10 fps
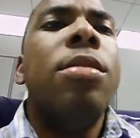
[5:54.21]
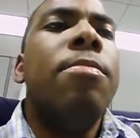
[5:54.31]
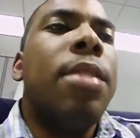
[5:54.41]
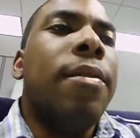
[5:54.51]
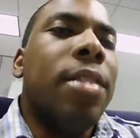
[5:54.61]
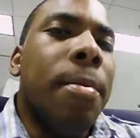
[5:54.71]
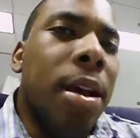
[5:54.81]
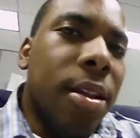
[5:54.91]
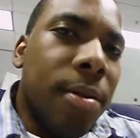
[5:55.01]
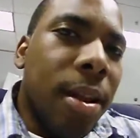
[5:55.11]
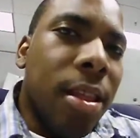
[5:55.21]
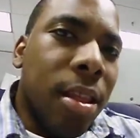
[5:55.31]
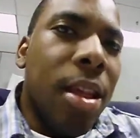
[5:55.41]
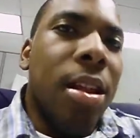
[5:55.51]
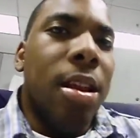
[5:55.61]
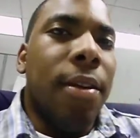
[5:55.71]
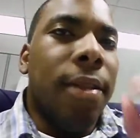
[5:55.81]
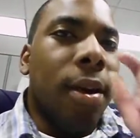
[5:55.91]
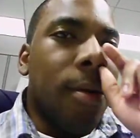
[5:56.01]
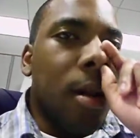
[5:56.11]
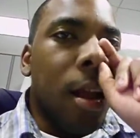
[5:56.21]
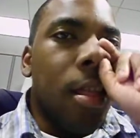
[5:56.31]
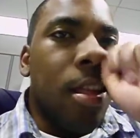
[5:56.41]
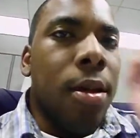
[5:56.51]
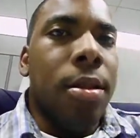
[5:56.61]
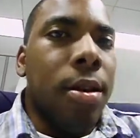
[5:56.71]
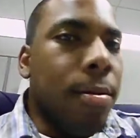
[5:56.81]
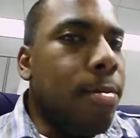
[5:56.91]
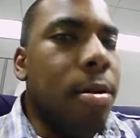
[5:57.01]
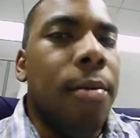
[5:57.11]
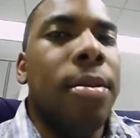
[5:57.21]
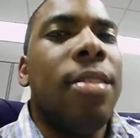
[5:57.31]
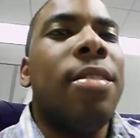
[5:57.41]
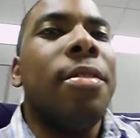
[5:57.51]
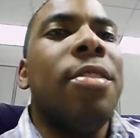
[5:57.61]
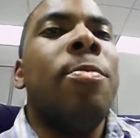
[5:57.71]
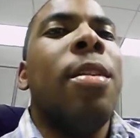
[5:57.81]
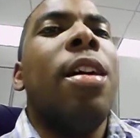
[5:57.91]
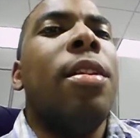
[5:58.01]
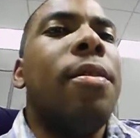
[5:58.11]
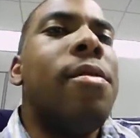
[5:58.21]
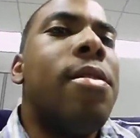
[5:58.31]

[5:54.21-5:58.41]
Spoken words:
They have a commanding 3-0 lead, and if they can win tonight, they'll win the series. But I don't know,